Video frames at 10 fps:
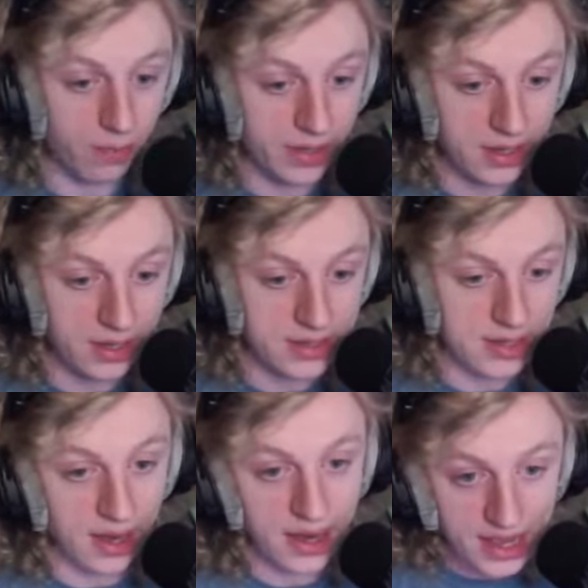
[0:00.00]
because
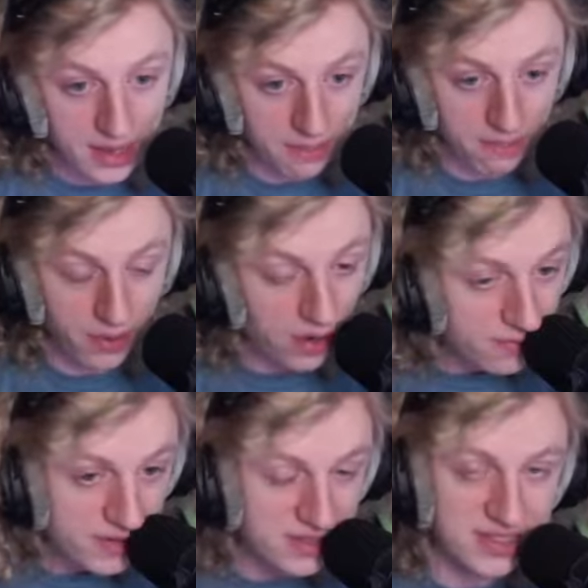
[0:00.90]
I am
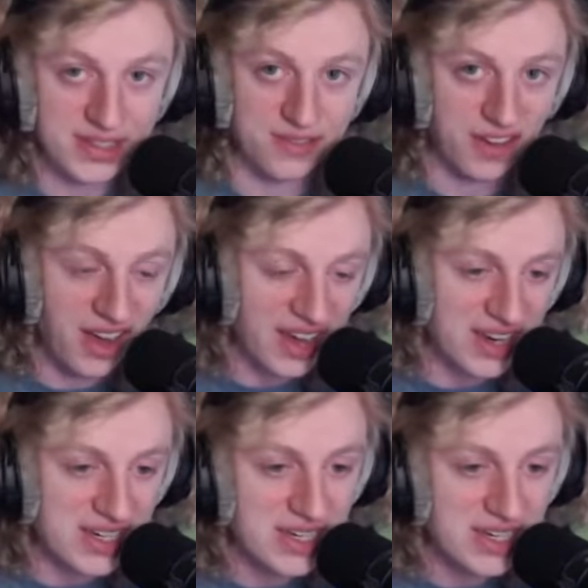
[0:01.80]
perfectly fine.